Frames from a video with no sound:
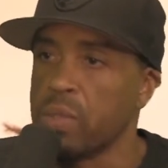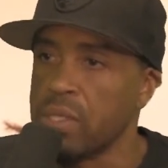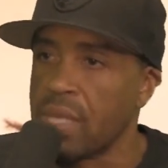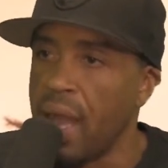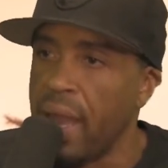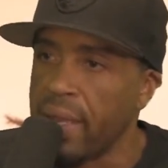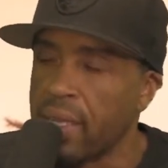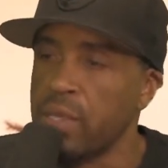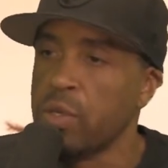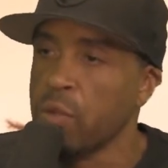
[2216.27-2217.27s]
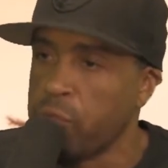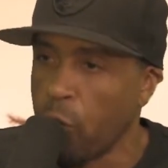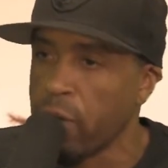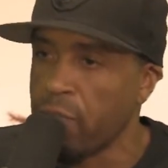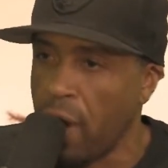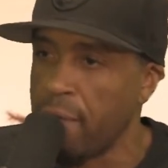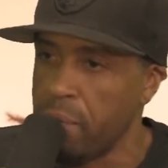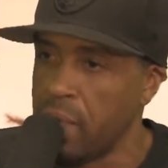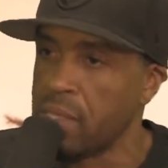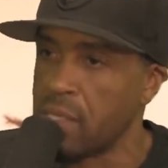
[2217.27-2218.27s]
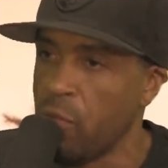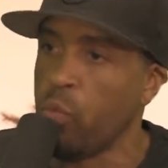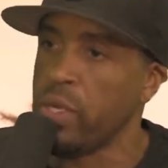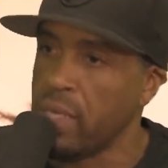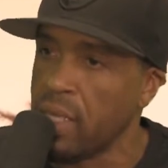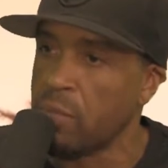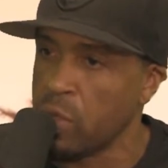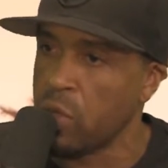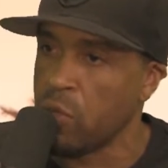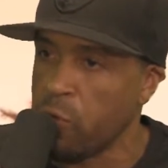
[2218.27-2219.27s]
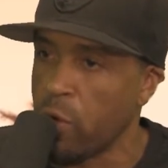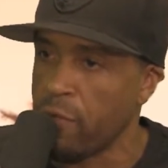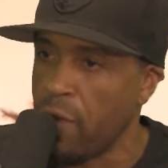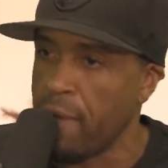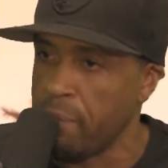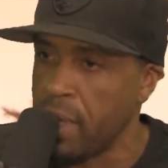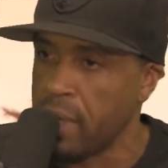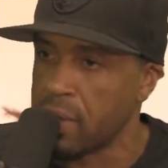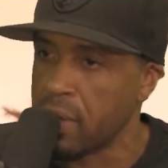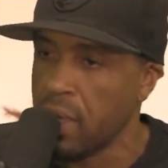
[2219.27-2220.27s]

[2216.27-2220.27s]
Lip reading: this guy can do 45 minutes if we need him to do 45 minutes.